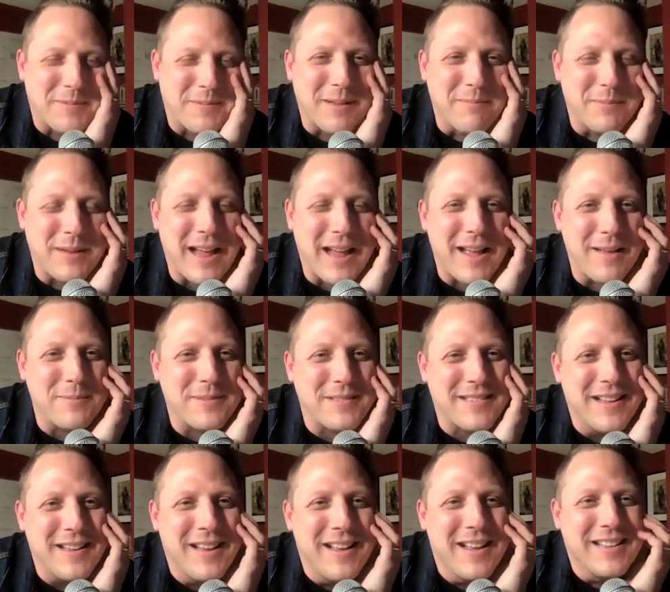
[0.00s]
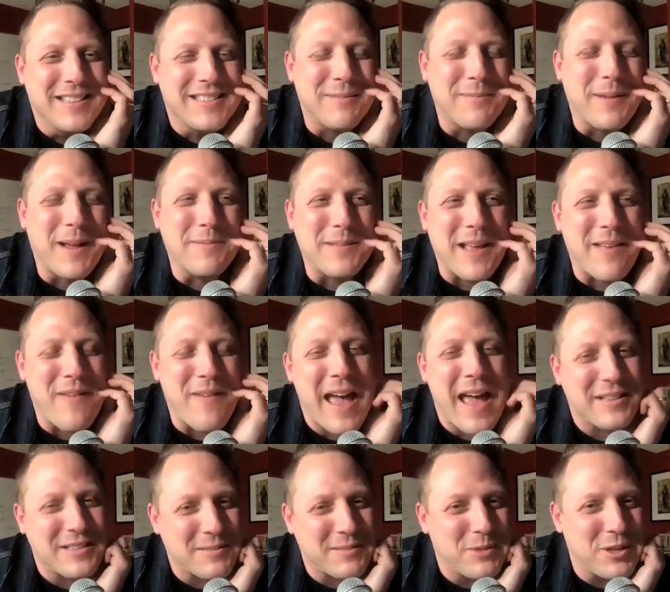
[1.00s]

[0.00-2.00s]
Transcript: Sometimes, sometimes I've had some